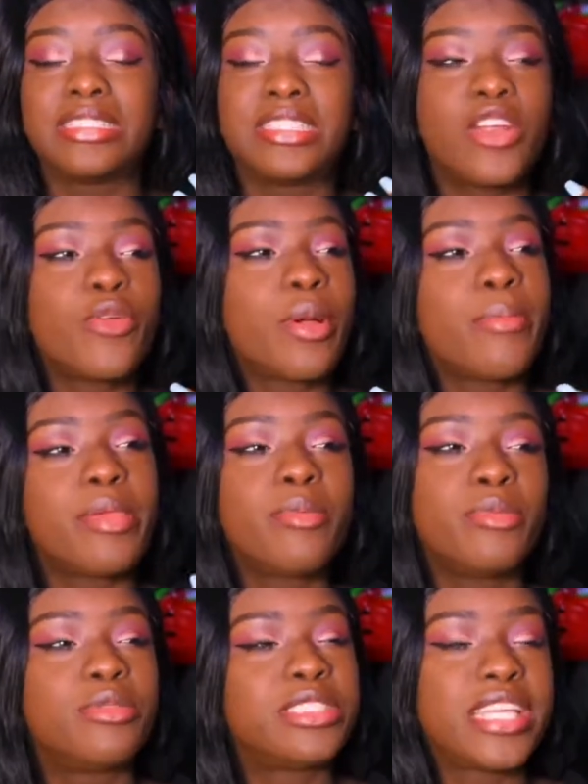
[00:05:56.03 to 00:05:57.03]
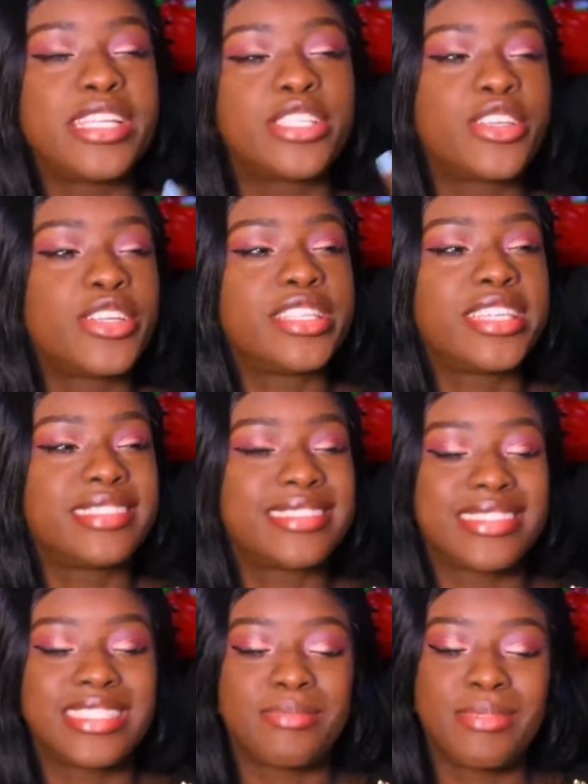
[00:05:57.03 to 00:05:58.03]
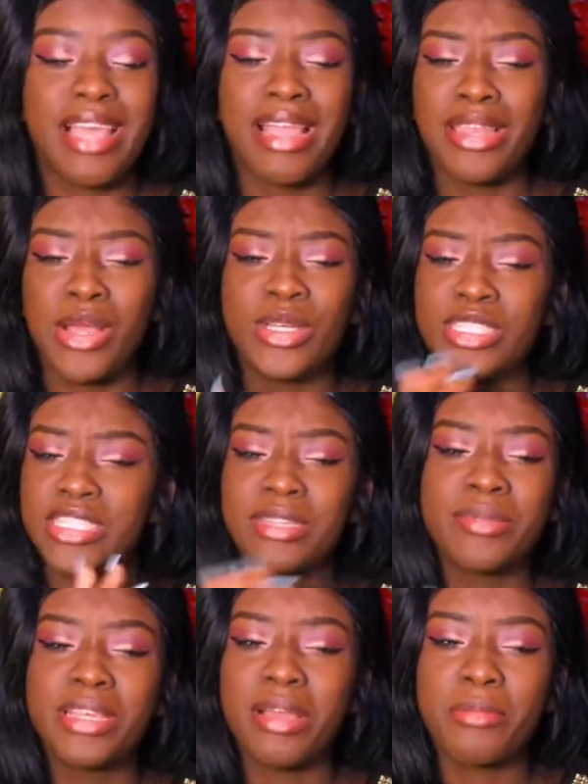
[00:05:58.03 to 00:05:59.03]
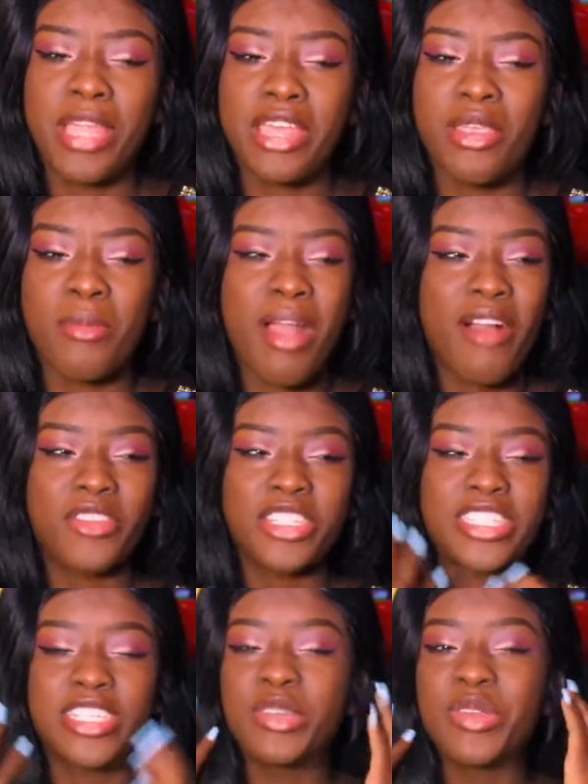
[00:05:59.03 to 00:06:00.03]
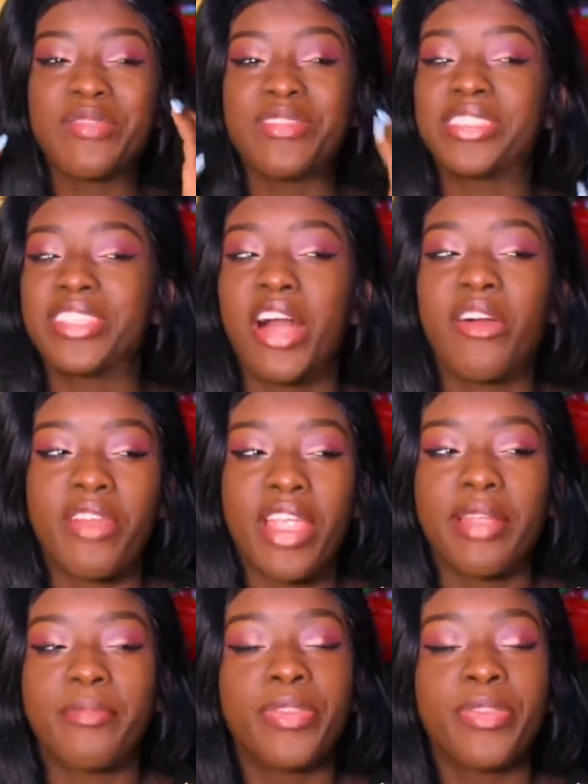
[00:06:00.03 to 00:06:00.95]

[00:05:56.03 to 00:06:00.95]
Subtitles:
certain, when people say certain things, they just be like, no, it shouldn't be coming out of your mouth because they don't even sound right.